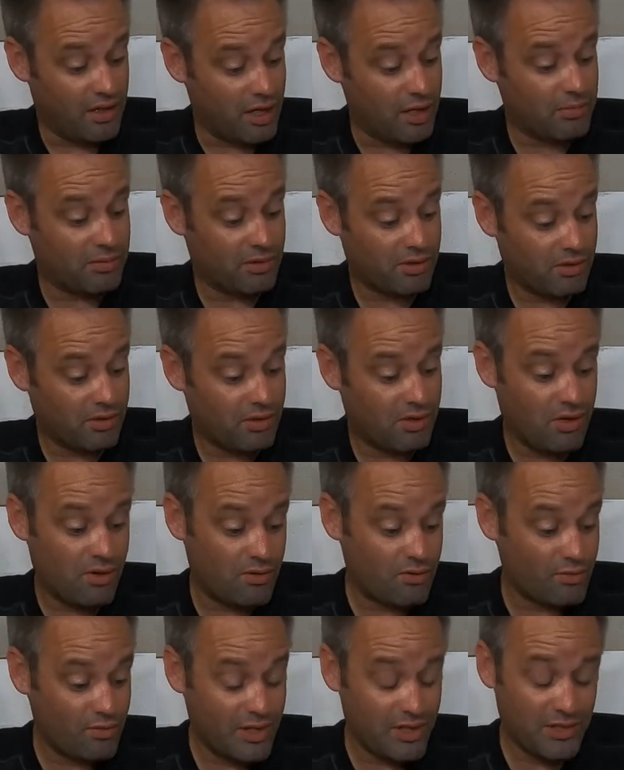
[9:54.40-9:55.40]
the upper
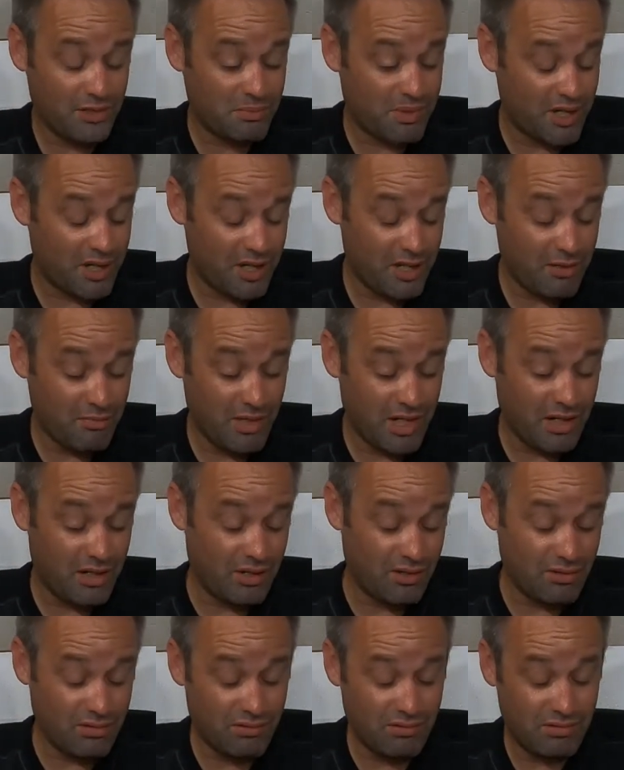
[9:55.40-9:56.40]
alone weighs probably
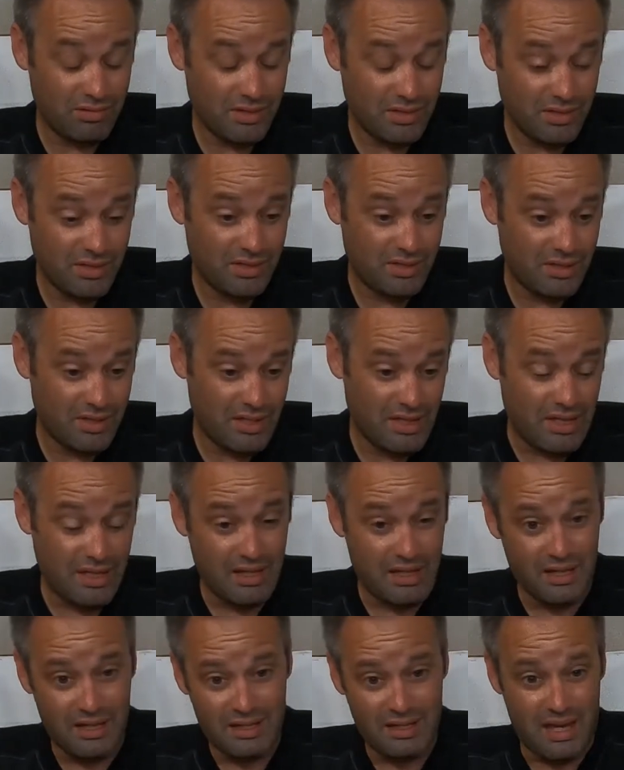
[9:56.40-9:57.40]
about
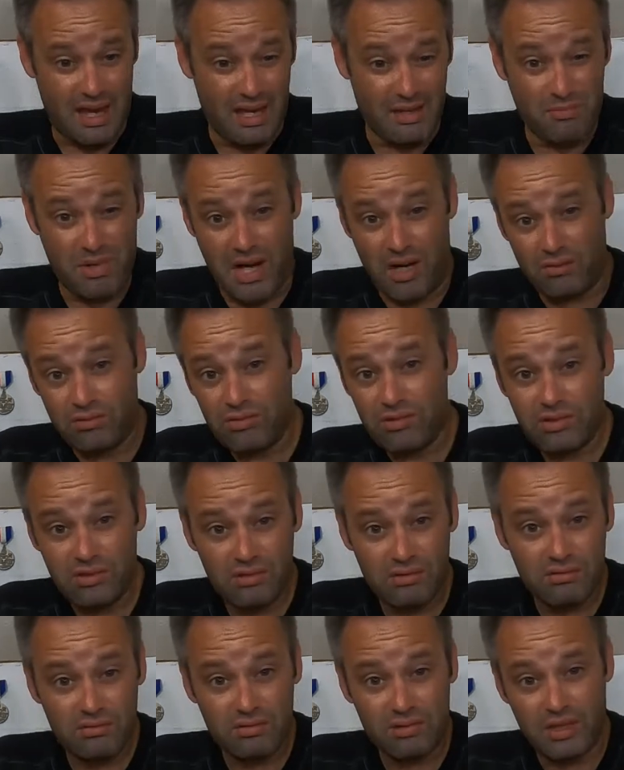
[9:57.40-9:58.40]
eight pounds,
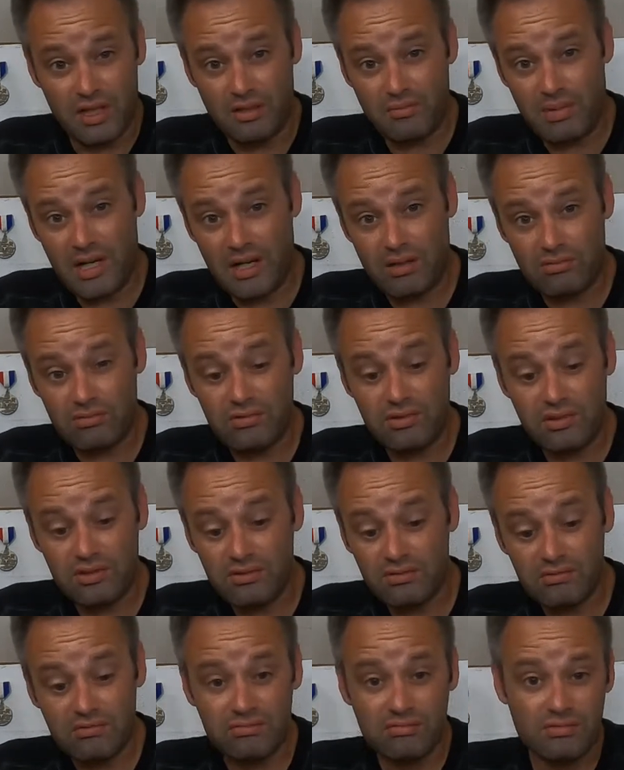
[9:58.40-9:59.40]
nine pounds.
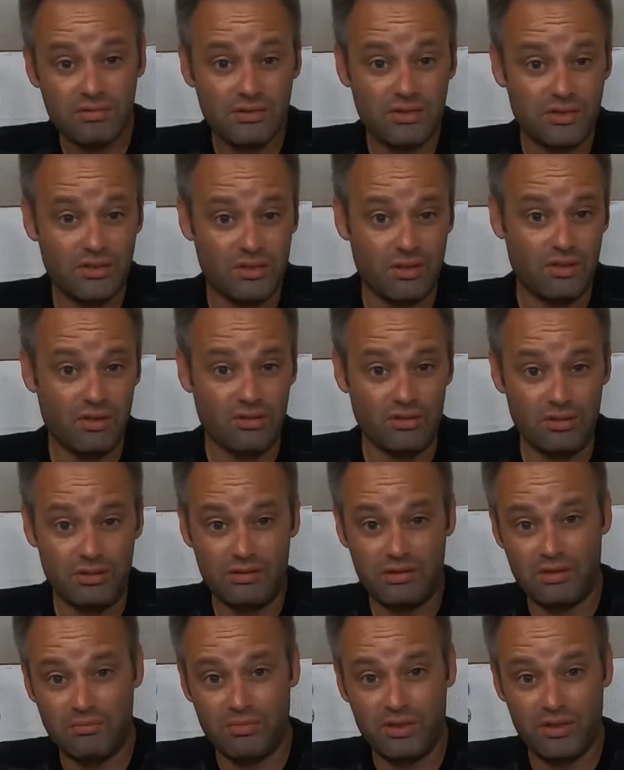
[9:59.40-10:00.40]
So
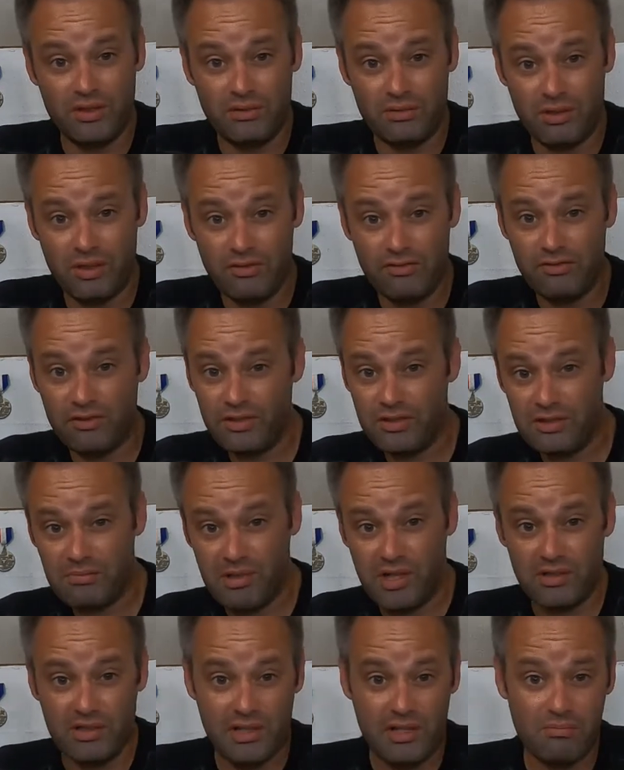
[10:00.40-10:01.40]
complete rifle, it's
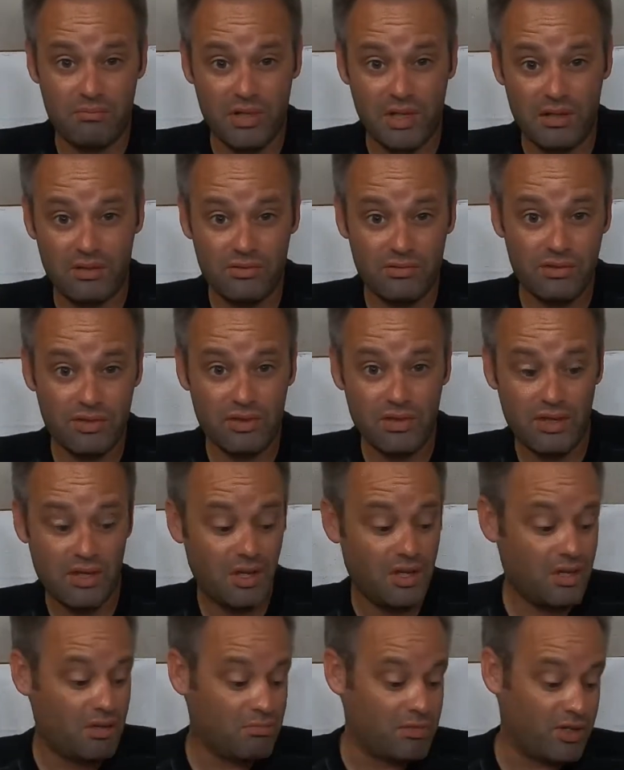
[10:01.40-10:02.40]
about 10 pounds,
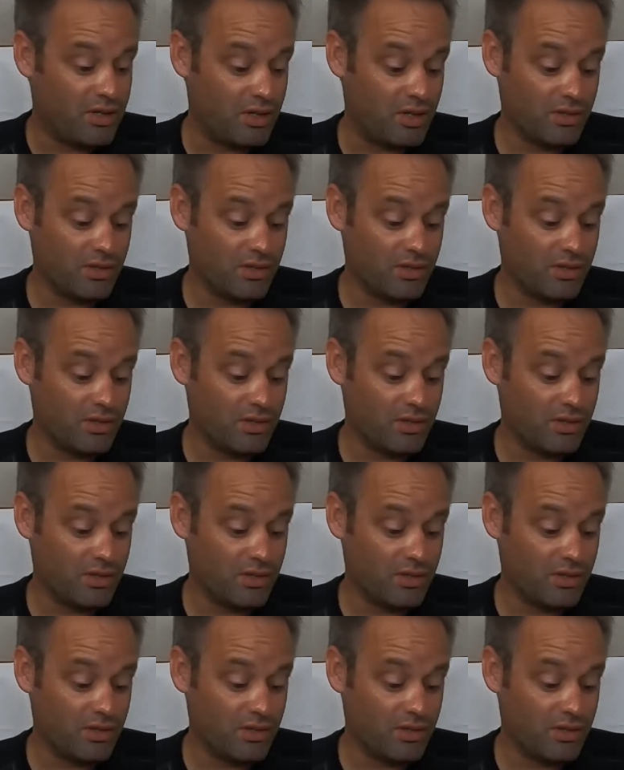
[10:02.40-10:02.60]
but it